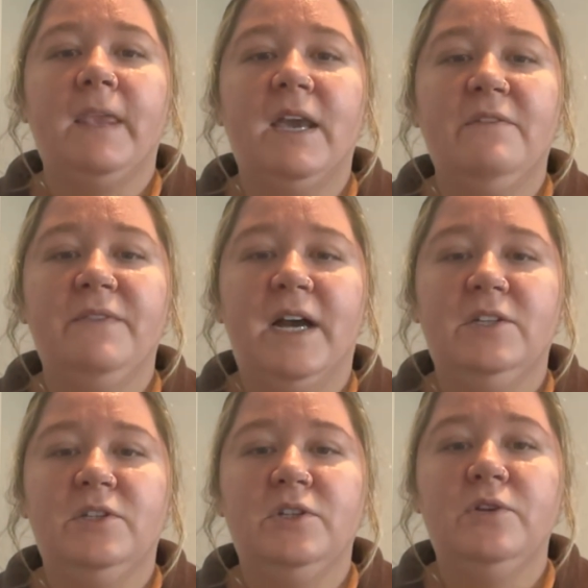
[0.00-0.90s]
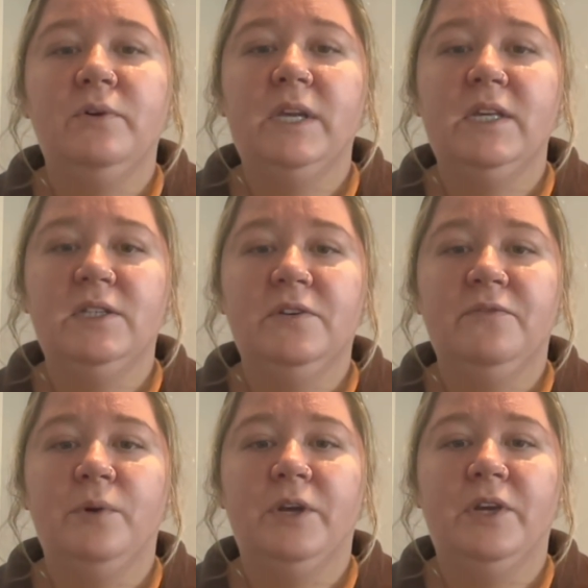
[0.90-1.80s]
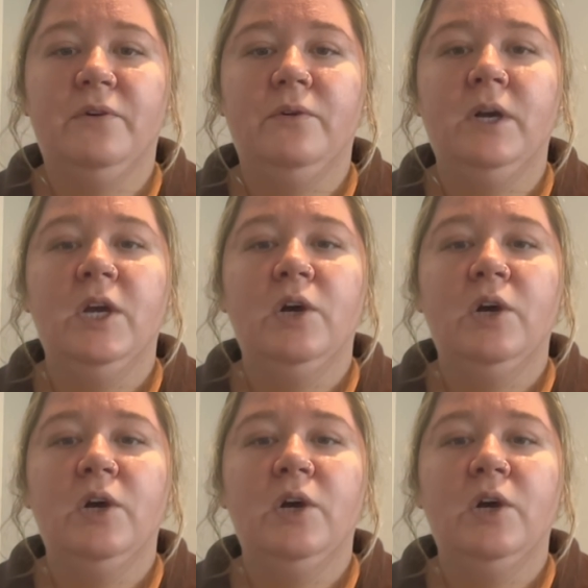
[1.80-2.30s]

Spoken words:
If that's too easy for you,